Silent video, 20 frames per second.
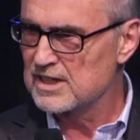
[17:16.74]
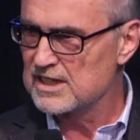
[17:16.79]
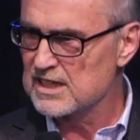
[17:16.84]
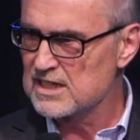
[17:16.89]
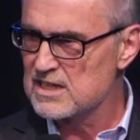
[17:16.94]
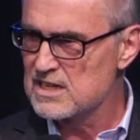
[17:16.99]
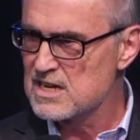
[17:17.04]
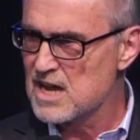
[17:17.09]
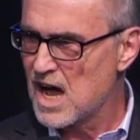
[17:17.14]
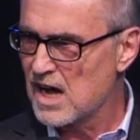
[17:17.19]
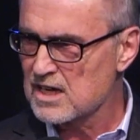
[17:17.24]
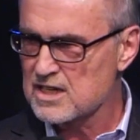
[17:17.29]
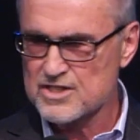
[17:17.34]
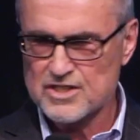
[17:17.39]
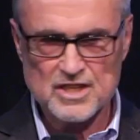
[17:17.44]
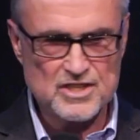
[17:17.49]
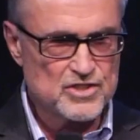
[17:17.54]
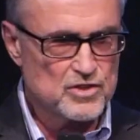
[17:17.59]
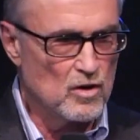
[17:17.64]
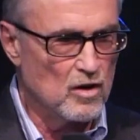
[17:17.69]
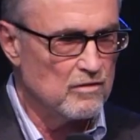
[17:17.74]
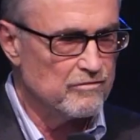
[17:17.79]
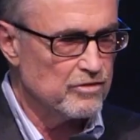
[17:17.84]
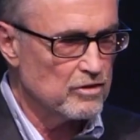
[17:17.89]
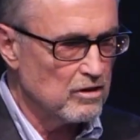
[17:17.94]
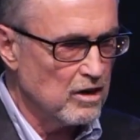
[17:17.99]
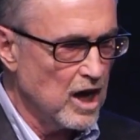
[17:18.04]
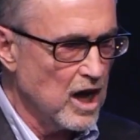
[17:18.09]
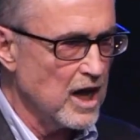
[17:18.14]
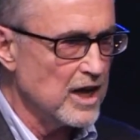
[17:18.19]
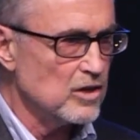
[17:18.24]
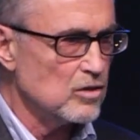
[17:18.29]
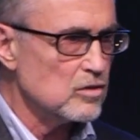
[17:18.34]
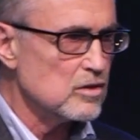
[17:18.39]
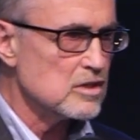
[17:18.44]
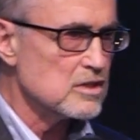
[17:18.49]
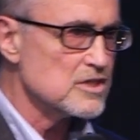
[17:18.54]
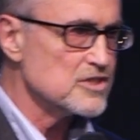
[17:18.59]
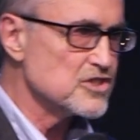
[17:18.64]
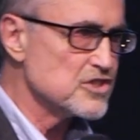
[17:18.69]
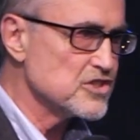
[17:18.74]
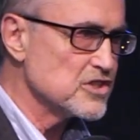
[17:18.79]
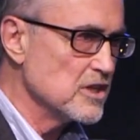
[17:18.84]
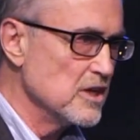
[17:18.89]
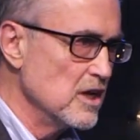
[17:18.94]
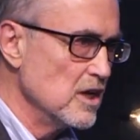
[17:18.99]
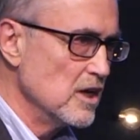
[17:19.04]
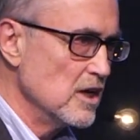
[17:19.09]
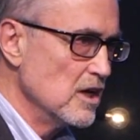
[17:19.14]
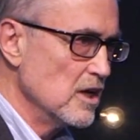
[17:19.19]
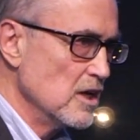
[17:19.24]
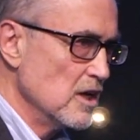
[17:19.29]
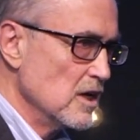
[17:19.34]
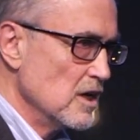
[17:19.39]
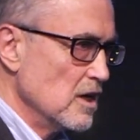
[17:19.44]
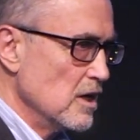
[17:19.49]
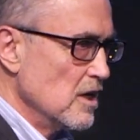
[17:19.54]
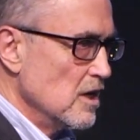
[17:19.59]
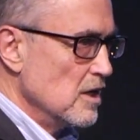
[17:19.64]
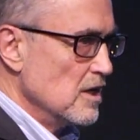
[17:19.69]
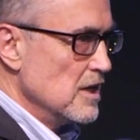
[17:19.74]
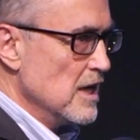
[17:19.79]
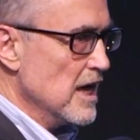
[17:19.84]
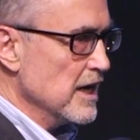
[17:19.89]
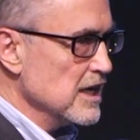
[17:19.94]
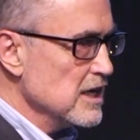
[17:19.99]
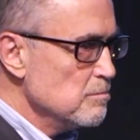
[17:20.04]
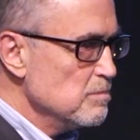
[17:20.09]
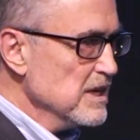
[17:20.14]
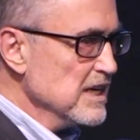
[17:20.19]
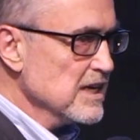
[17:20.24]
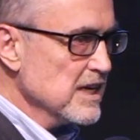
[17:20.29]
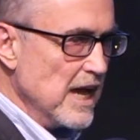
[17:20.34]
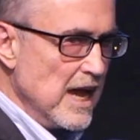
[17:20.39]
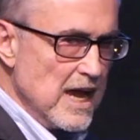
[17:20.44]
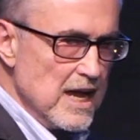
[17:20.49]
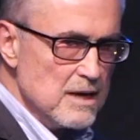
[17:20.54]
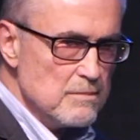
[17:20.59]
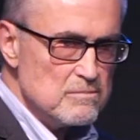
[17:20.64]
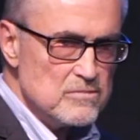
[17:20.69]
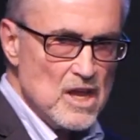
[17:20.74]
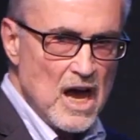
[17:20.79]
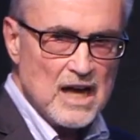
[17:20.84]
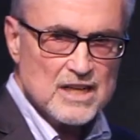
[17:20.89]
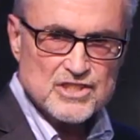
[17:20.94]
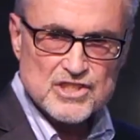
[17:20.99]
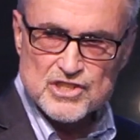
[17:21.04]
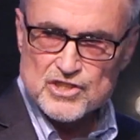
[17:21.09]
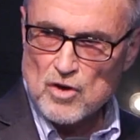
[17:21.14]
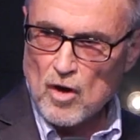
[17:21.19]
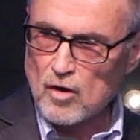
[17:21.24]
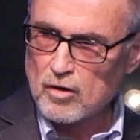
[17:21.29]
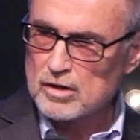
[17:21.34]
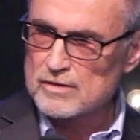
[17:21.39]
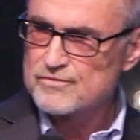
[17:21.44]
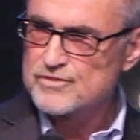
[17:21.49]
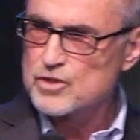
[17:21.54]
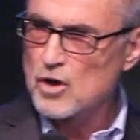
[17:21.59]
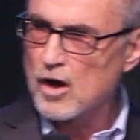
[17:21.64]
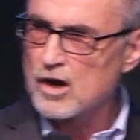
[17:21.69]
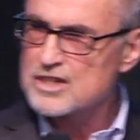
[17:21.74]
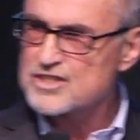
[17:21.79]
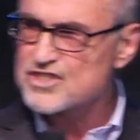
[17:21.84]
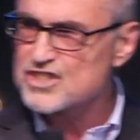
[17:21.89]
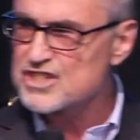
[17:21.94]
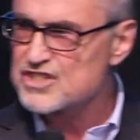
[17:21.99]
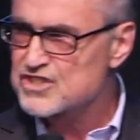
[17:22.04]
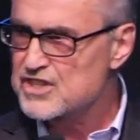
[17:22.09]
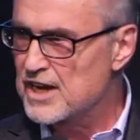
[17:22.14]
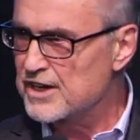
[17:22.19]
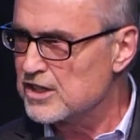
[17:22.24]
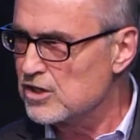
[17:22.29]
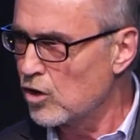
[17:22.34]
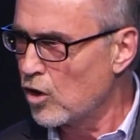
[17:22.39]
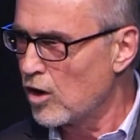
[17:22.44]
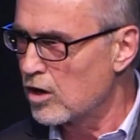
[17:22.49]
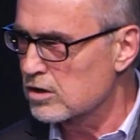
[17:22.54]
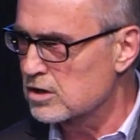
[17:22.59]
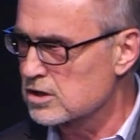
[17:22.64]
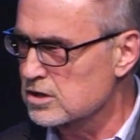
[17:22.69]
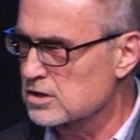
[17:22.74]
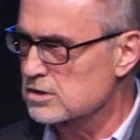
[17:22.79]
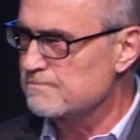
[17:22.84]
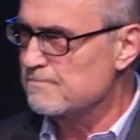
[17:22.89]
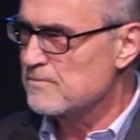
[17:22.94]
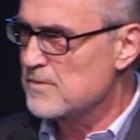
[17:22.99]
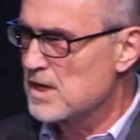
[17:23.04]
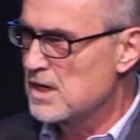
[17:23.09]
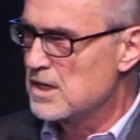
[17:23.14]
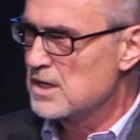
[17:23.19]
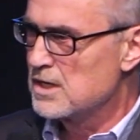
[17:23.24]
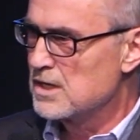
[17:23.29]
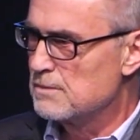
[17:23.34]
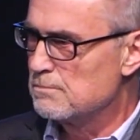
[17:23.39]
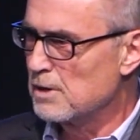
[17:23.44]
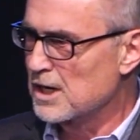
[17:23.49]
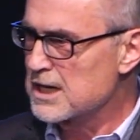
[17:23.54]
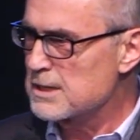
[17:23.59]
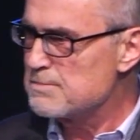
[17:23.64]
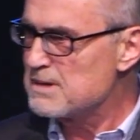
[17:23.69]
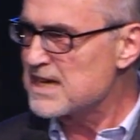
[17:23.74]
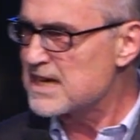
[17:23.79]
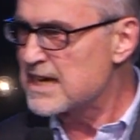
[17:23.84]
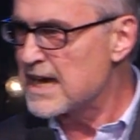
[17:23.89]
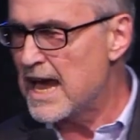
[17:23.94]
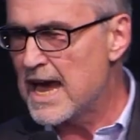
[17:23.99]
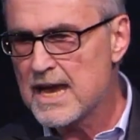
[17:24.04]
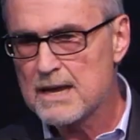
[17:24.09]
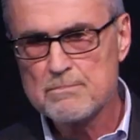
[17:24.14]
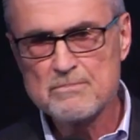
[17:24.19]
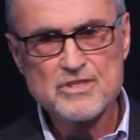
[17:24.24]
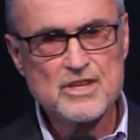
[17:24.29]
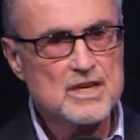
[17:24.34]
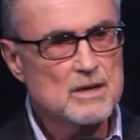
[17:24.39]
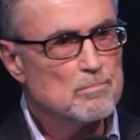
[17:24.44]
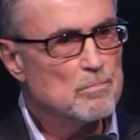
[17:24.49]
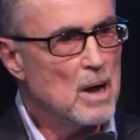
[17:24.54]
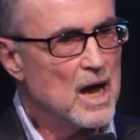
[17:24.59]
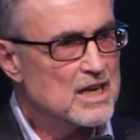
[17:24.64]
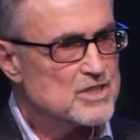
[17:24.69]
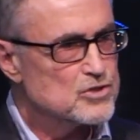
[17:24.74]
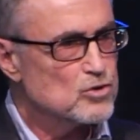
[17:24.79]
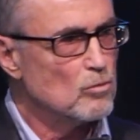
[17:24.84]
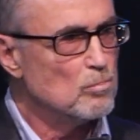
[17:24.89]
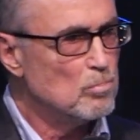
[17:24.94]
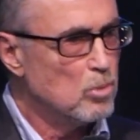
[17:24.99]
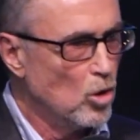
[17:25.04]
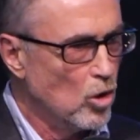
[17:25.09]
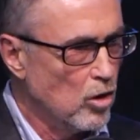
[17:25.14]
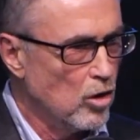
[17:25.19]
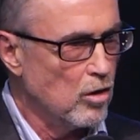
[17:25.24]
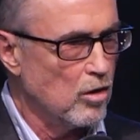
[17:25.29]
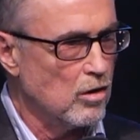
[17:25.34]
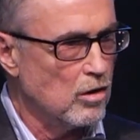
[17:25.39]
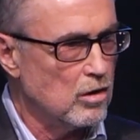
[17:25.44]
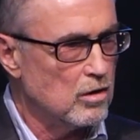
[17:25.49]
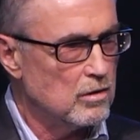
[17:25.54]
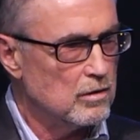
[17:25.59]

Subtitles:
knocks us off our high horse. And he became not Saul of Tarsus any longer, but he became the Apostle Paul.